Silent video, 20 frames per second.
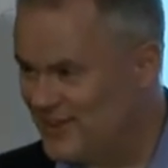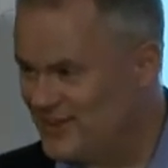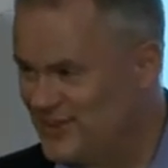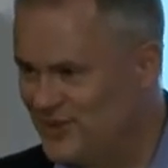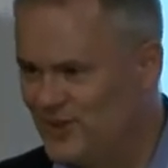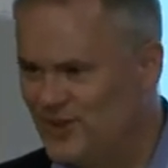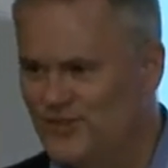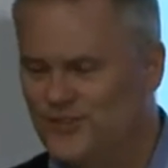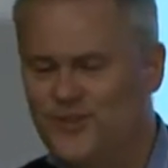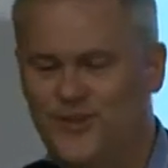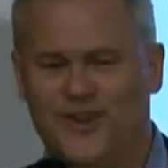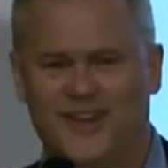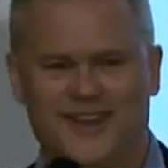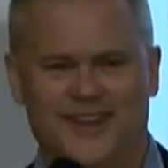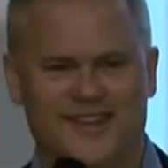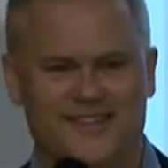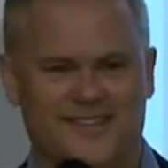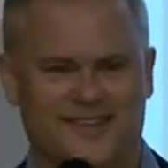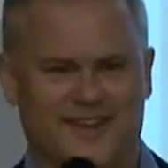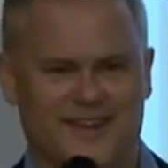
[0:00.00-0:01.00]
So he's joining
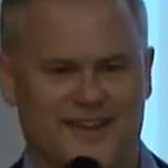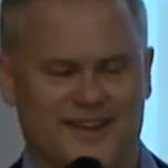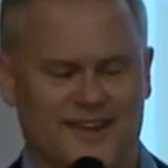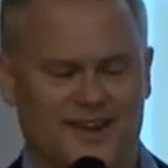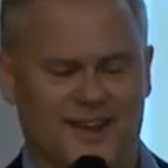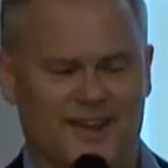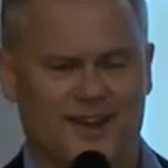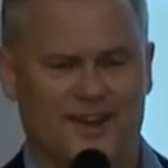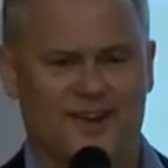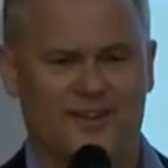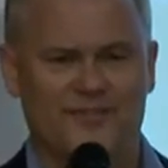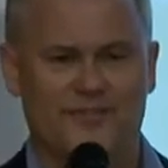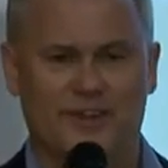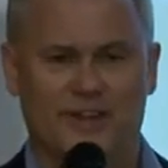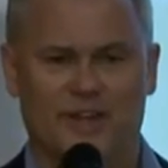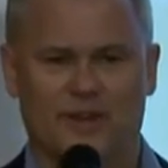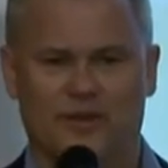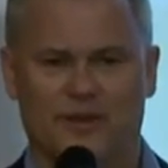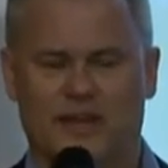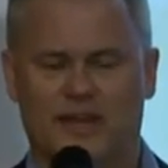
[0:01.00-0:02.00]
us on, uh, on
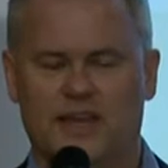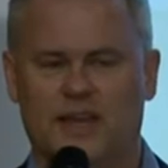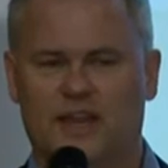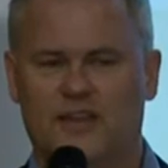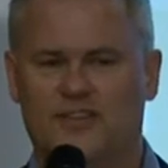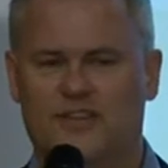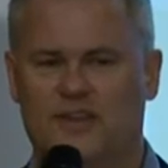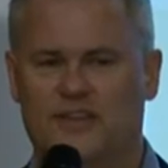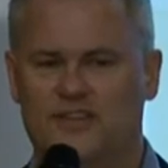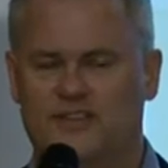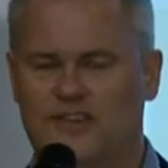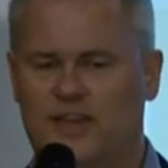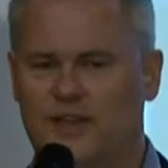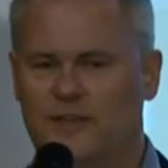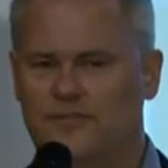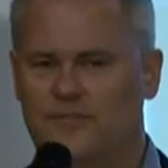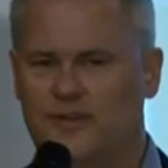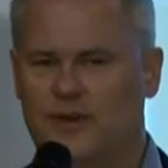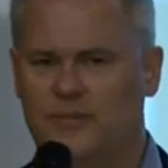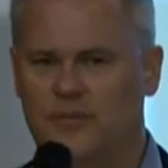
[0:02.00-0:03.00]
video link, as I say,
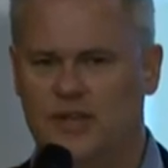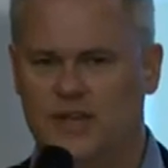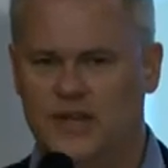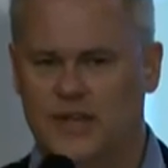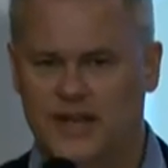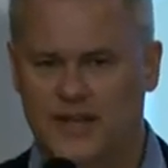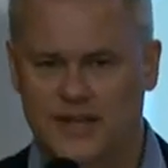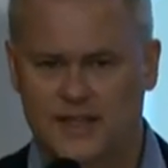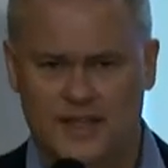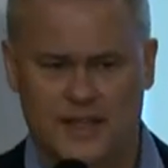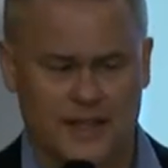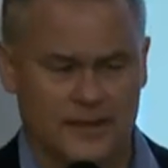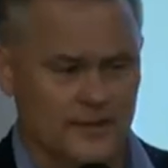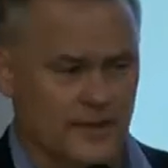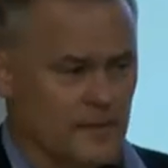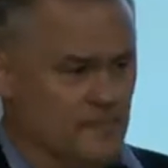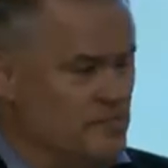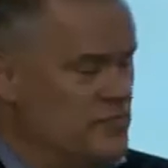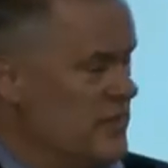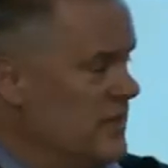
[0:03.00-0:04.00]
from the United
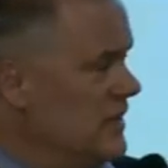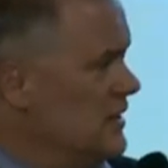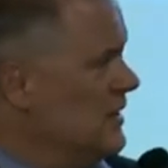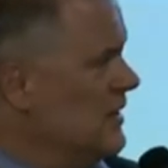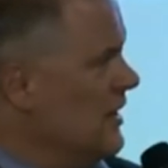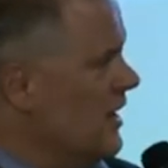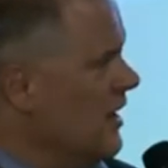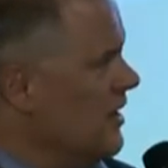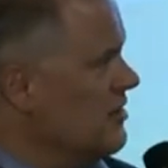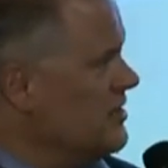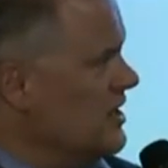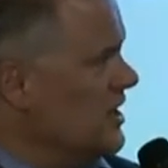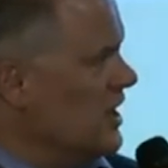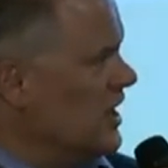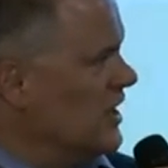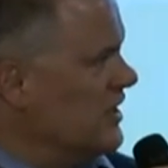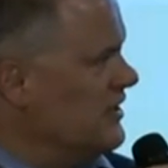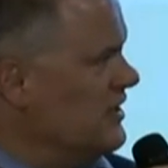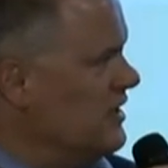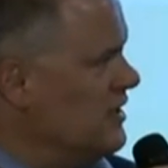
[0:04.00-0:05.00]
Kingdom. Uh, the
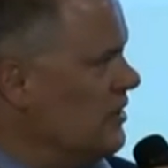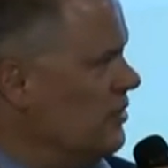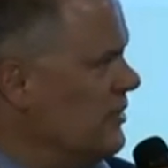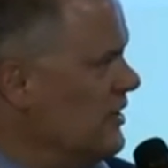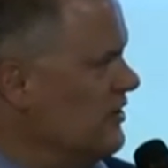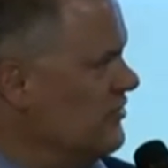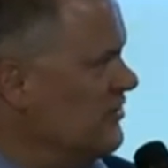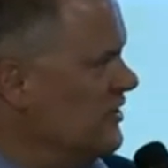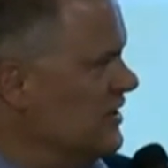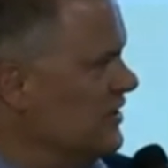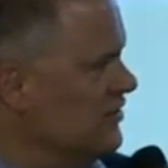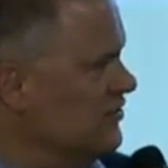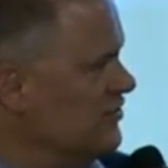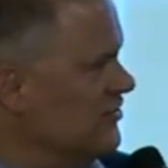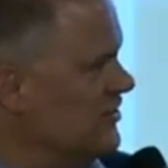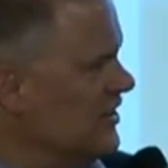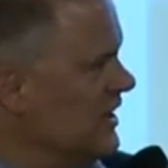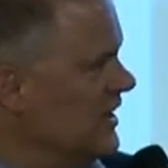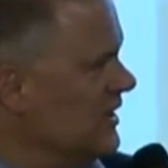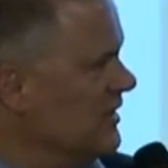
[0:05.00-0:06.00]
audio is in
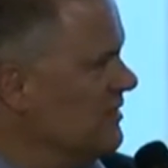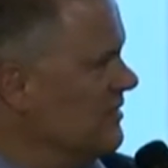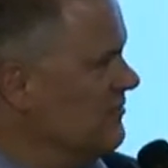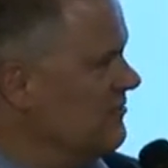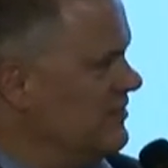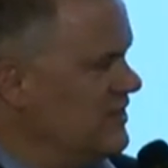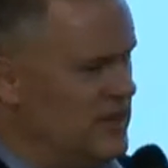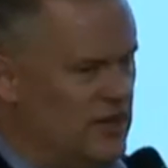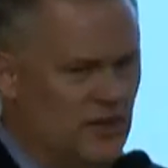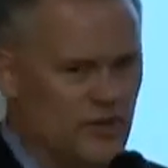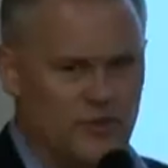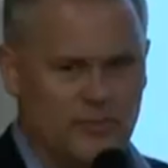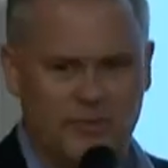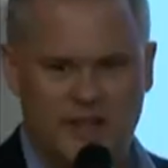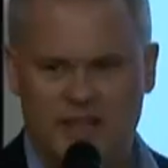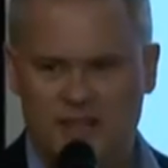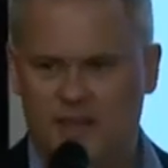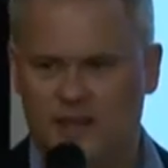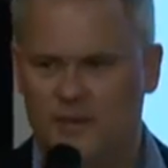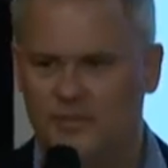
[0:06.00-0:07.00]
sync. The video
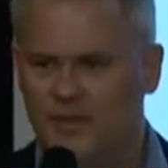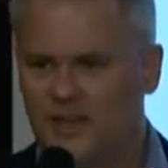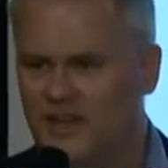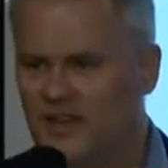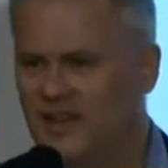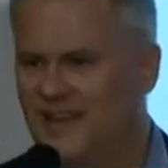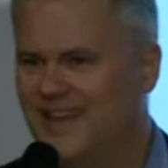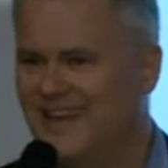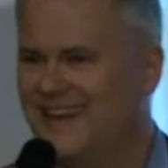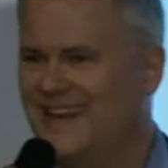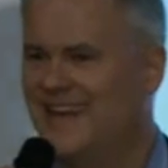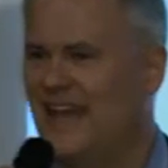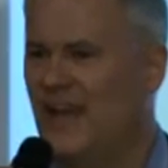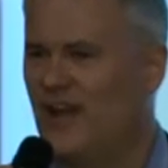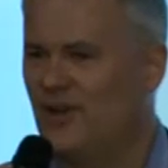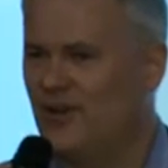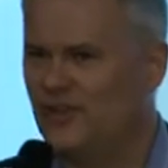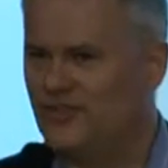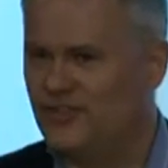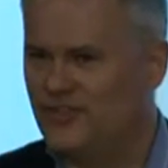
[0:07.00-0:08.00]
may come in, in and
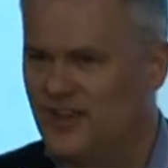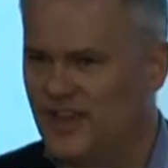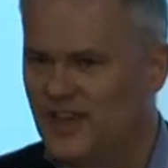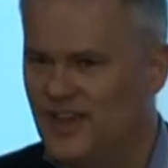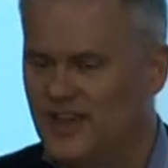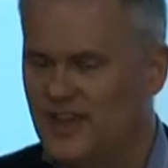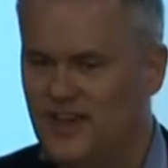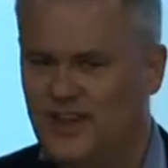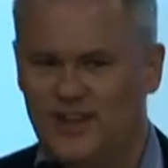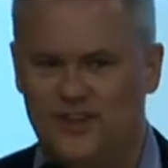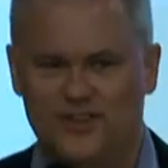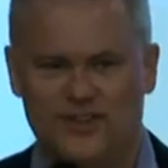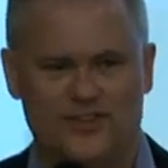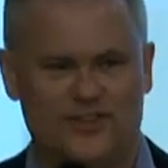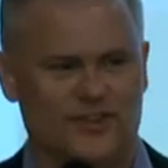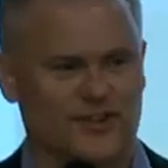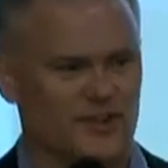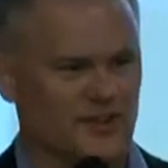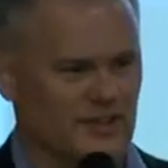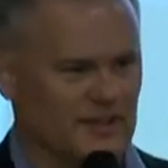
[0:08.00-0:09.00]
out of sync uh,
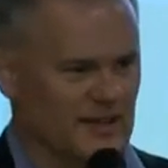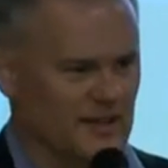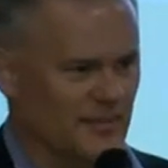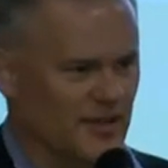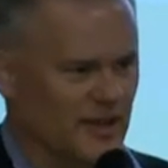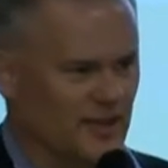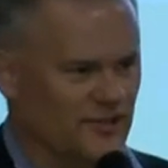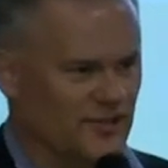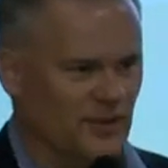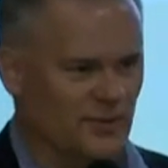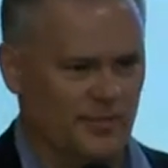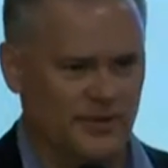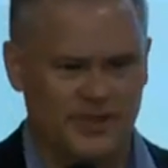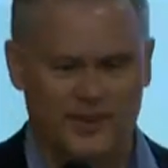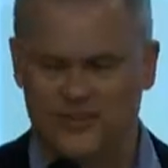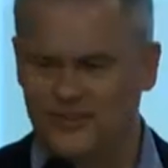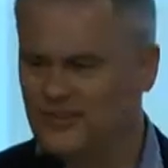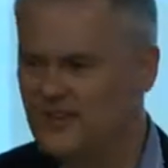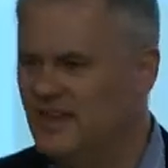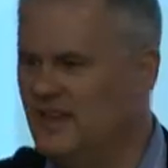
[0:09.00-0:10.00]
just a little bit. So
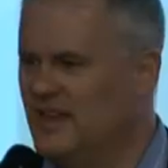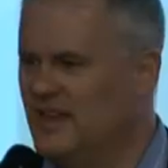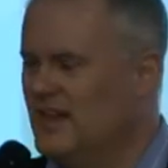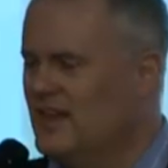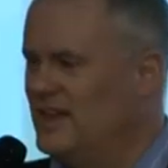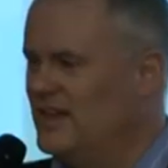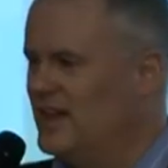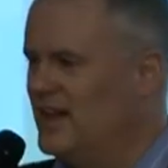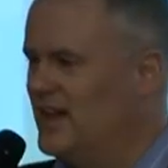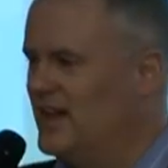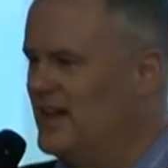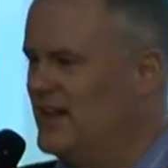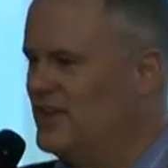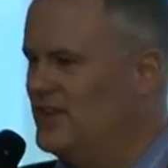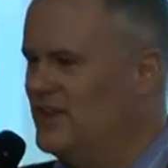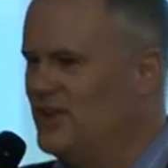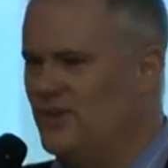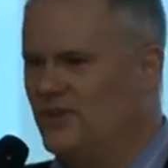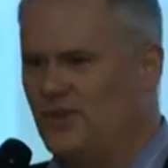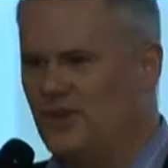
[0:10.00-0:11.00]
please
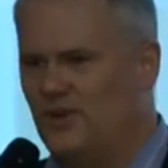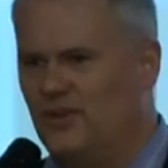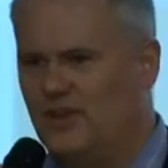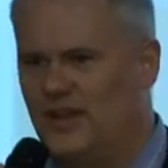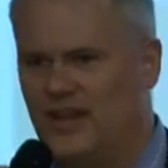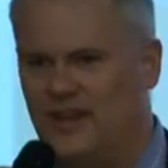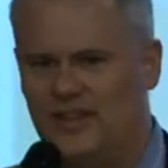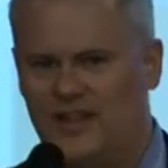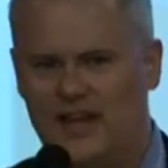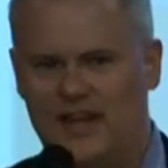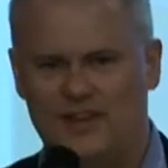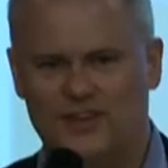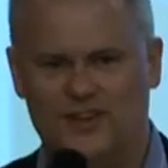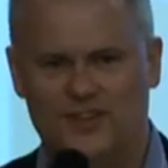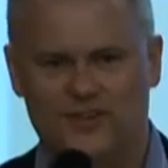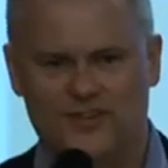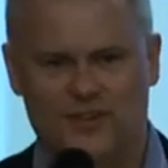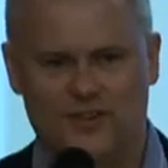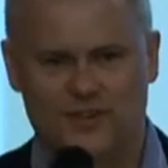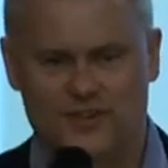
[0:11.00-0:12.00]
don't, don't let that
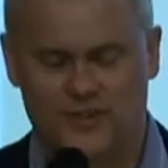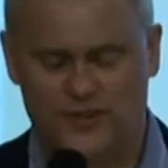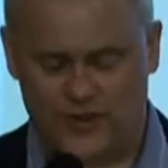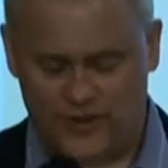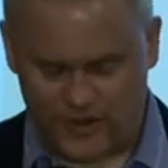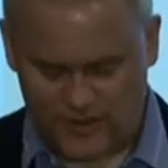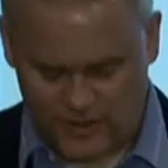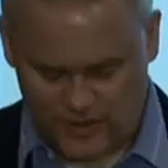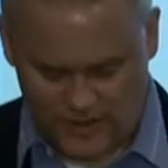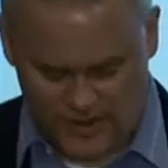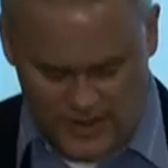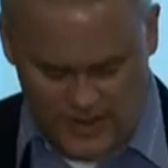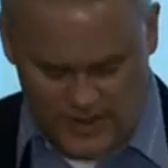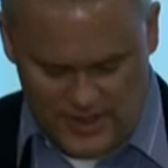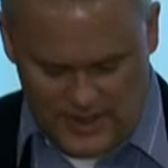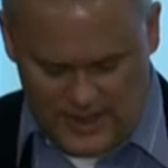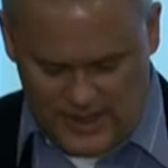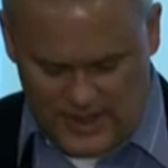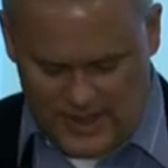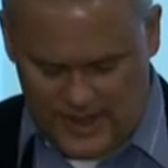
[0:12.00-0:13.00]
disconcert you.
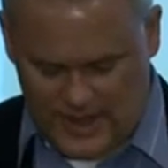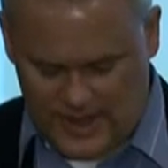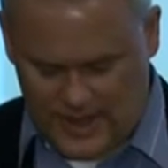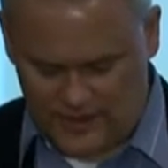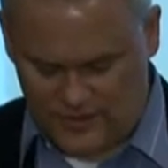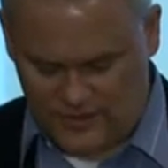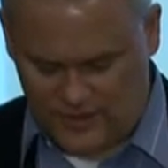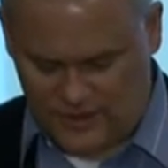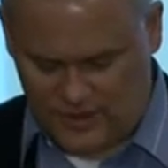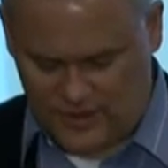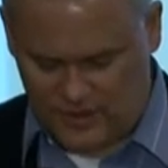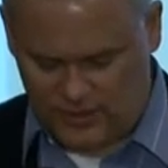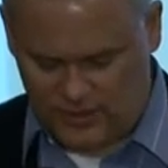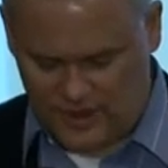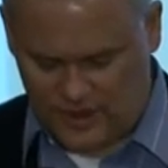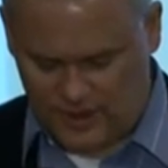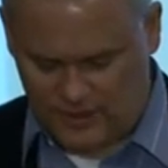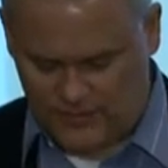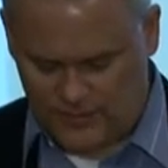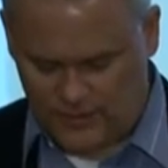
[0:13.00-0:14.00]
And so then,
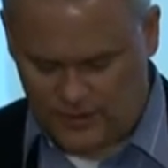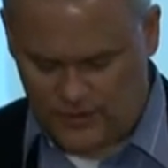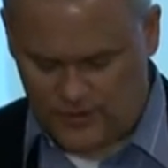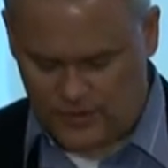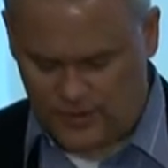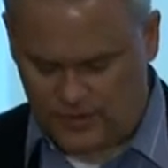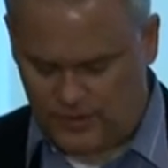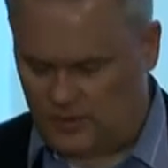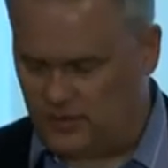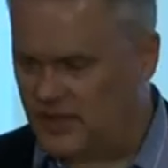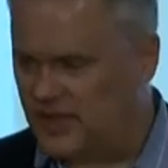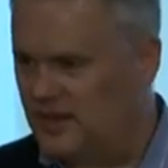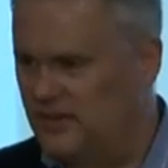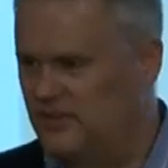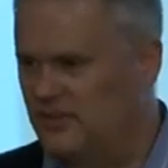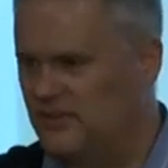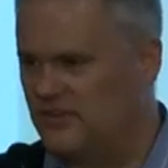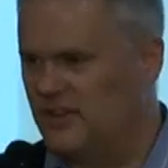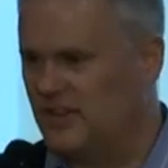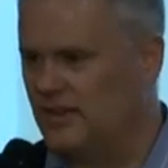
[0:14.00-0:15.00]
without further ado, ladies
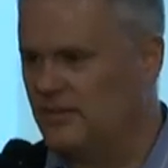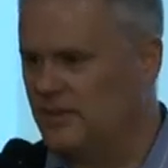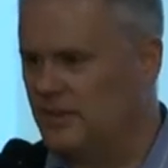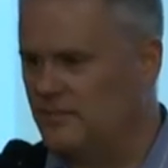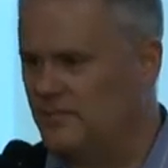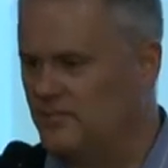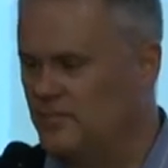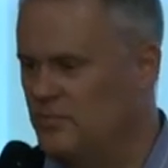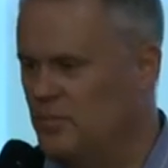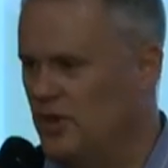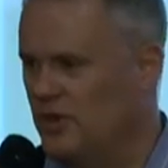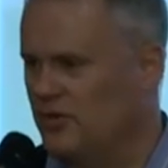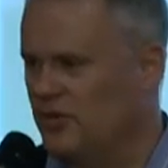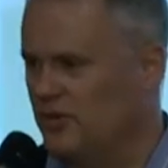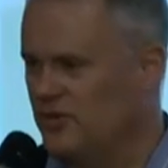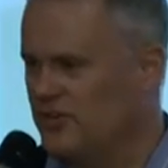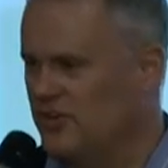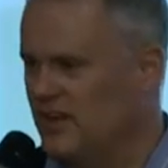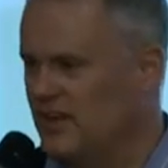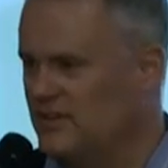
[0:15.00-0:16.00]
and gentlemen, Paul
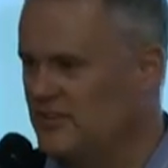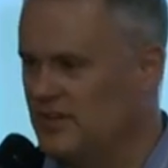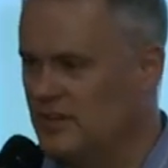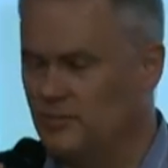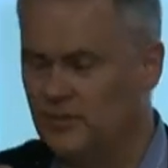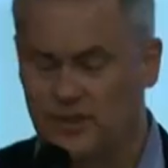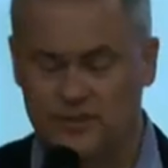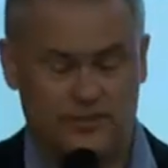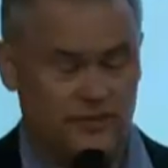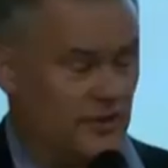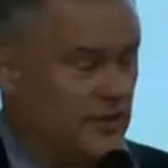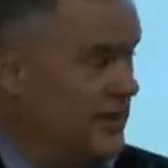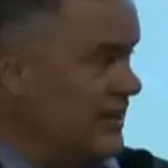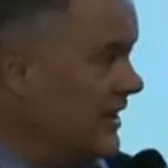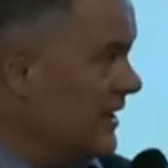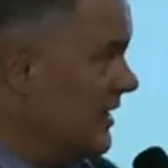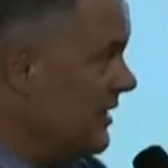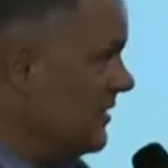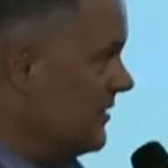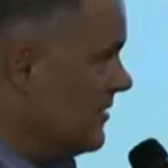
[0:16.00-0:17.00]
Cruickshank, Tim Lister,
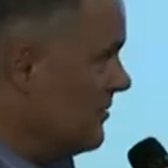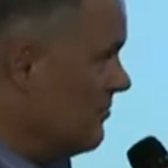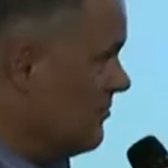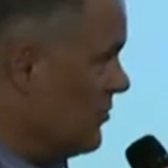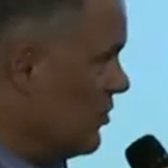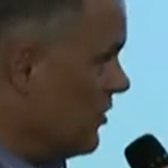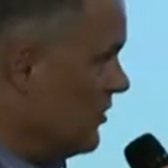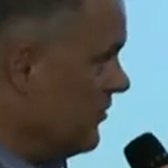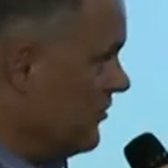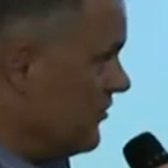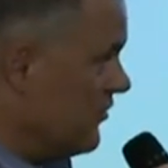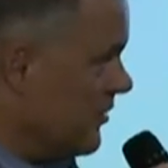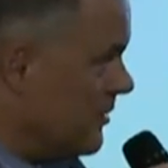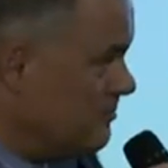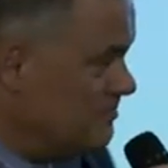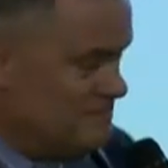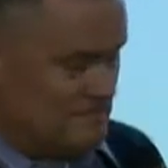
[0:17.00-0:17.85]
and Morten Storm.